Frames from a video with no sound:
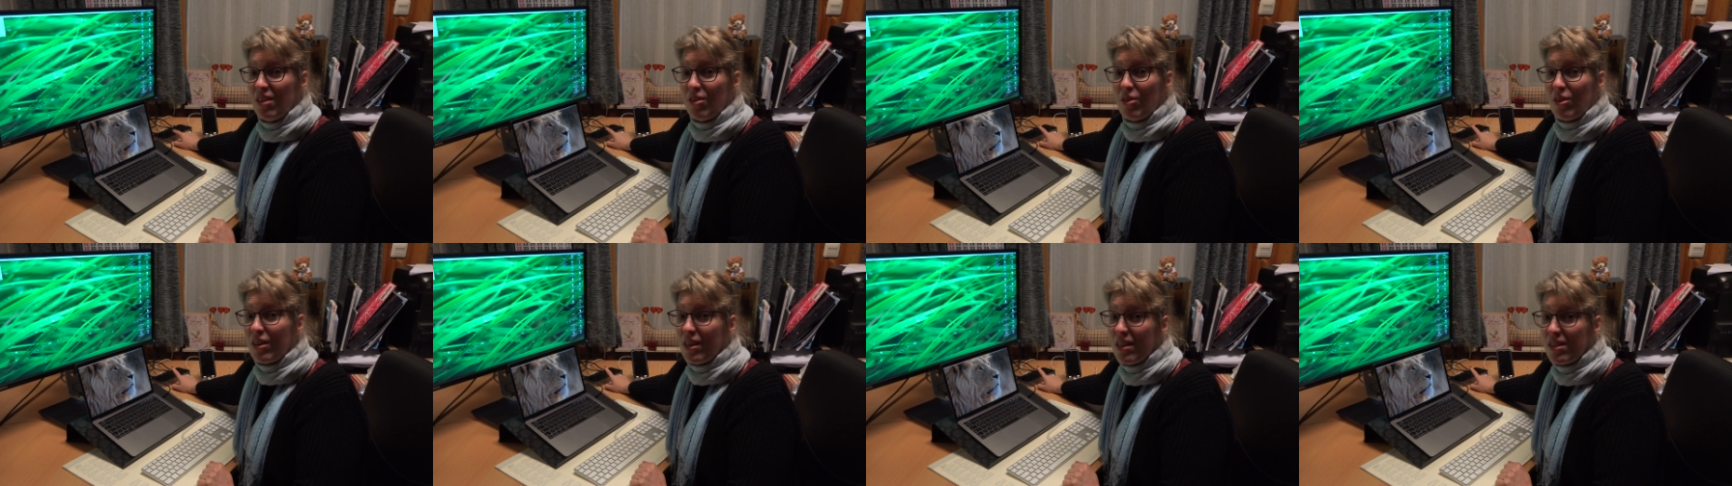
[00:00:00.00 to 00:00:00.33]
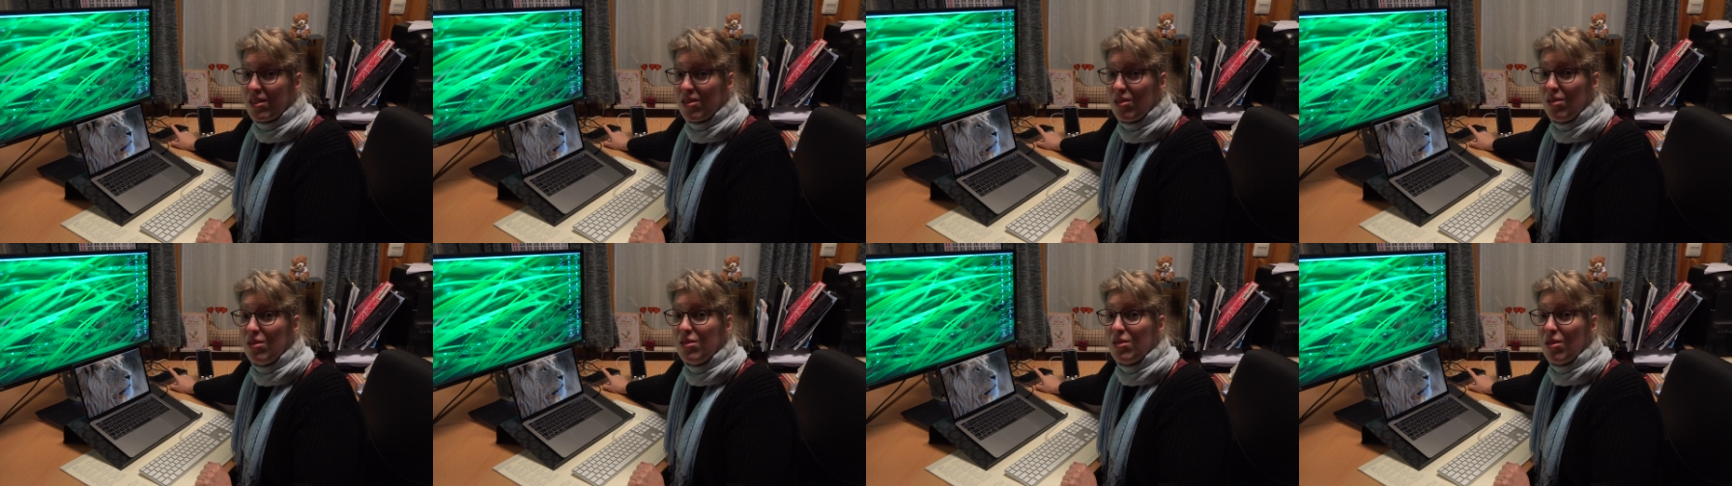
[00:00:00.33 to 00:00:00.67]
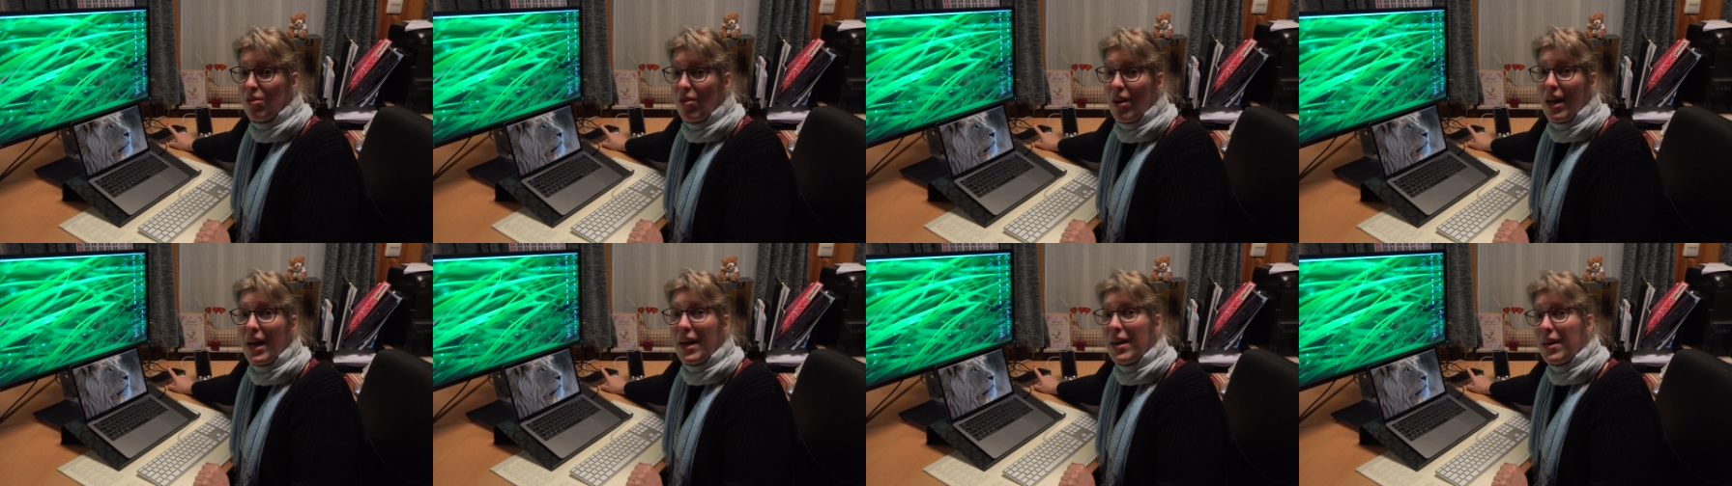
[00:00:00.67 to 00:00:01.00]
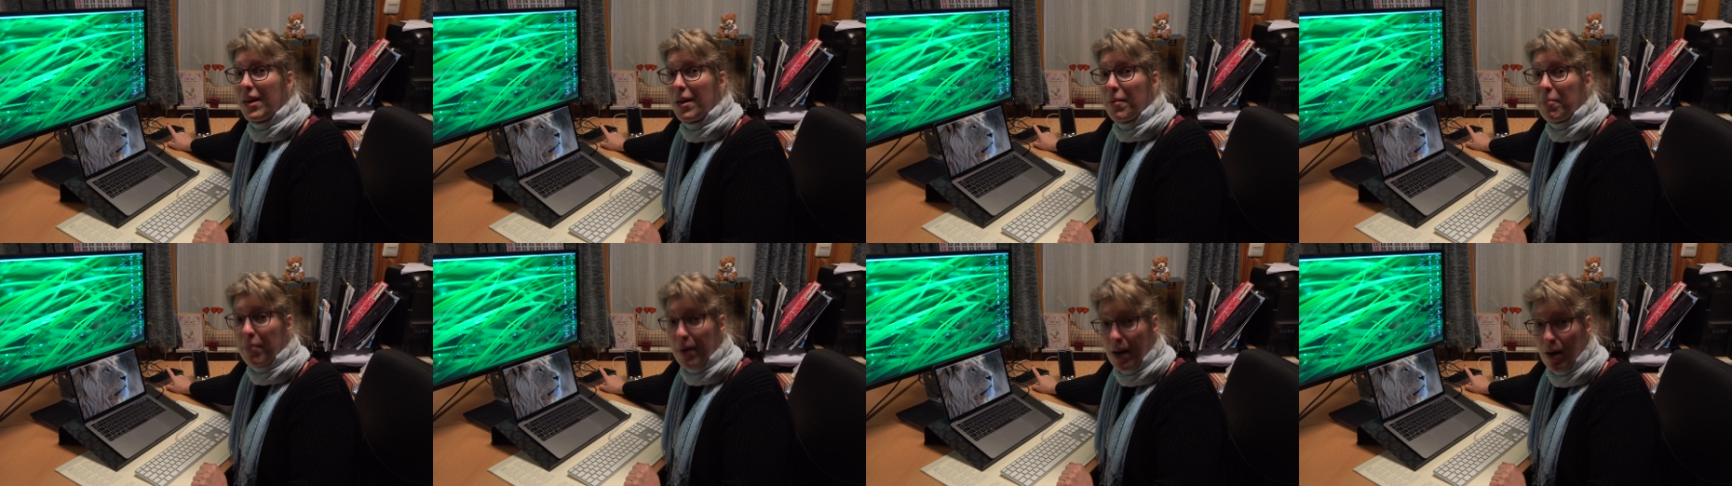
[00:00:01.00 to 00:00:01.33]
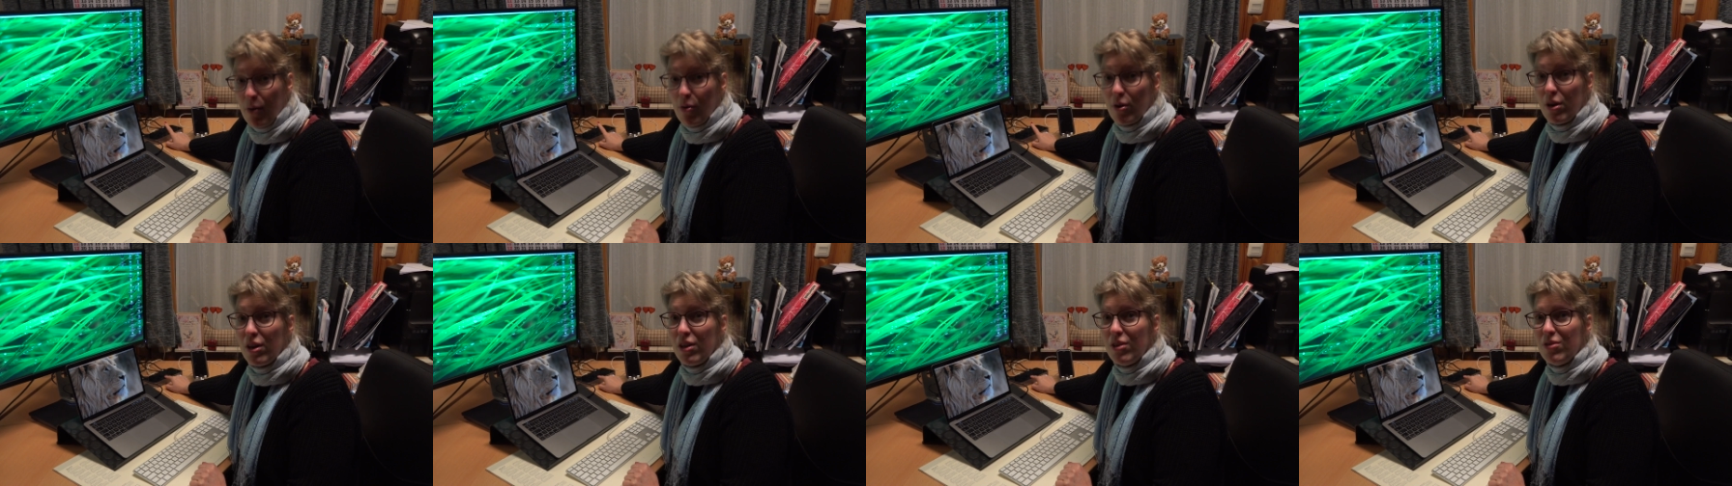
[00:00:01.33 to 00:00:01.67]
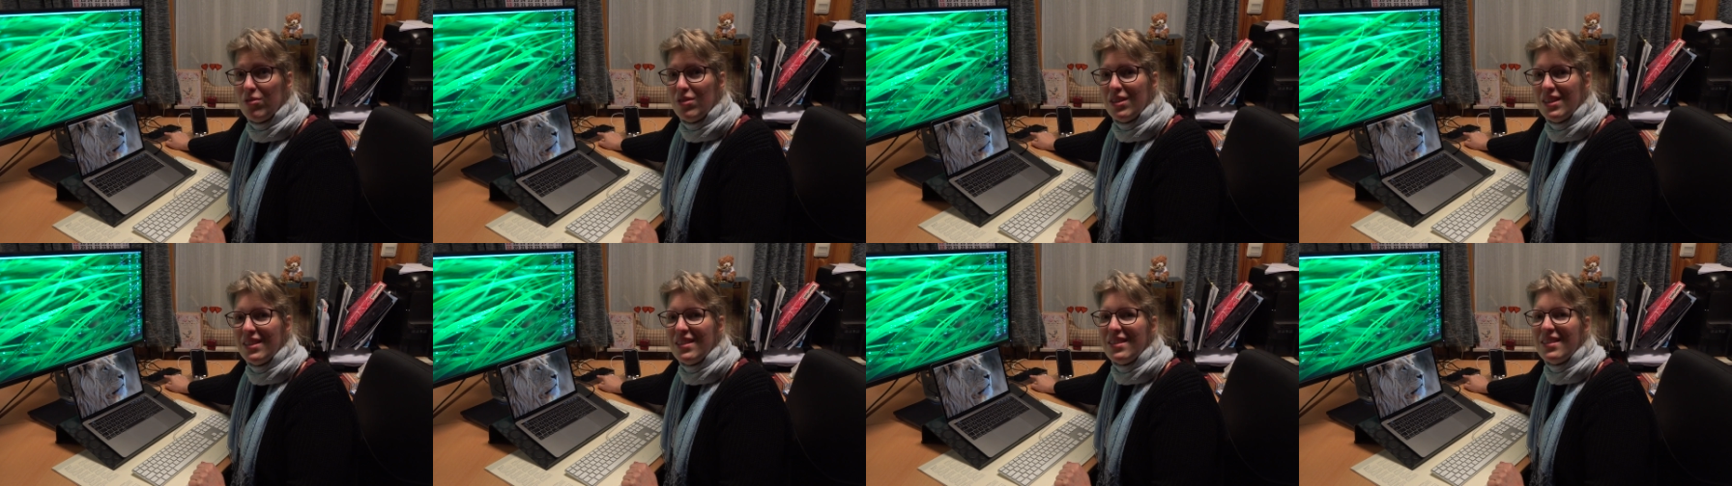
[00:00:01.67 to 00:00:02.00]
dock. It's also like a power
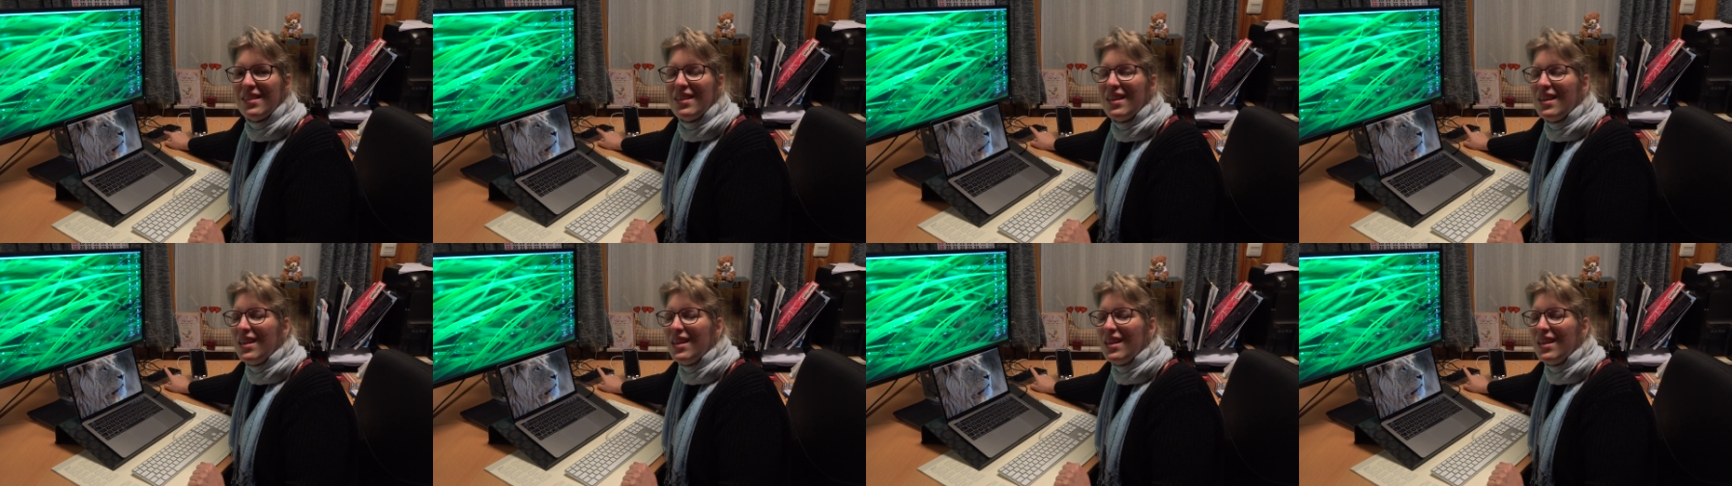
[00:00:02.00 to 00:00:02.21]
unit.